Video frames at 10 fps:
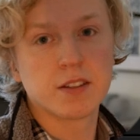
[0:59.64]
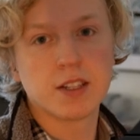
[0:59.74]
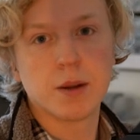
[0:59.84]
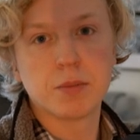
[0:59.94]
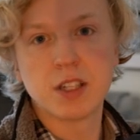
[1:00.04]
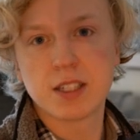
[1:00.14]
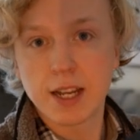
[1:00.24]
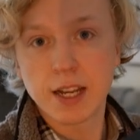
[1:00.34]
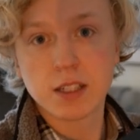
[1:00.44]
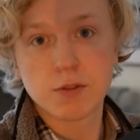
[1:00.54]
of set up the
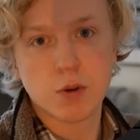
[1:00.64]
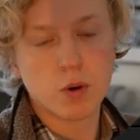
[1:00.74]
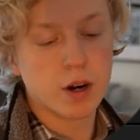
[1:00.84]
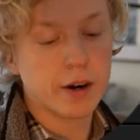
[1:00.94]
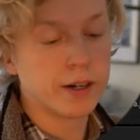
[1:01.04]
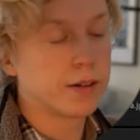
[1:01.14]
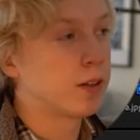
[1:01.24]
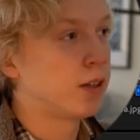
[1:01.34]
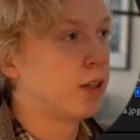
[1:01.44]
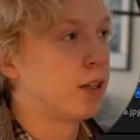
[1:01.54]
settings for
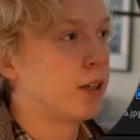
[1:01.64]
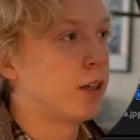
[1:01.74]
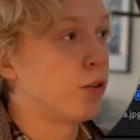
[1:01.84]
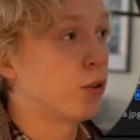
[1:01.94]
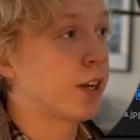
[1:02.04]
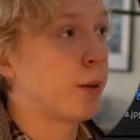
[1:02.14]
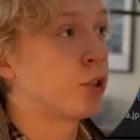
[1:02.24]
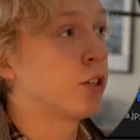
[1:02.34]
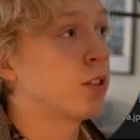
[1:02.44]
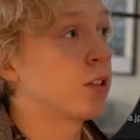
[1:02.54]
your
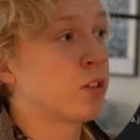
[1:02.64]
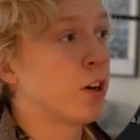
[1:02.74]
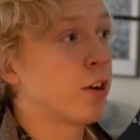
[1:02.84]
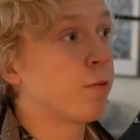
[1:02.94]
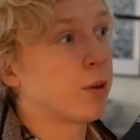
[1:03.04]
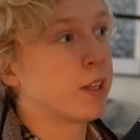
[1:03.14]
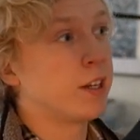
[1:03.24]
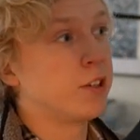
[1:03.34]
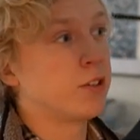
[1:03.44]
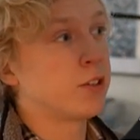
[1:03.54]
captions. To start off with, I
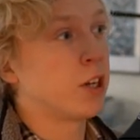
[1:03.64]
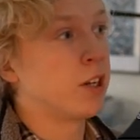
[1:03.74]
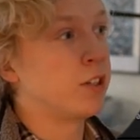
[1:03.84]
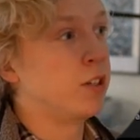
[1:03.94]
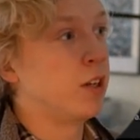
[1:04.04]
usually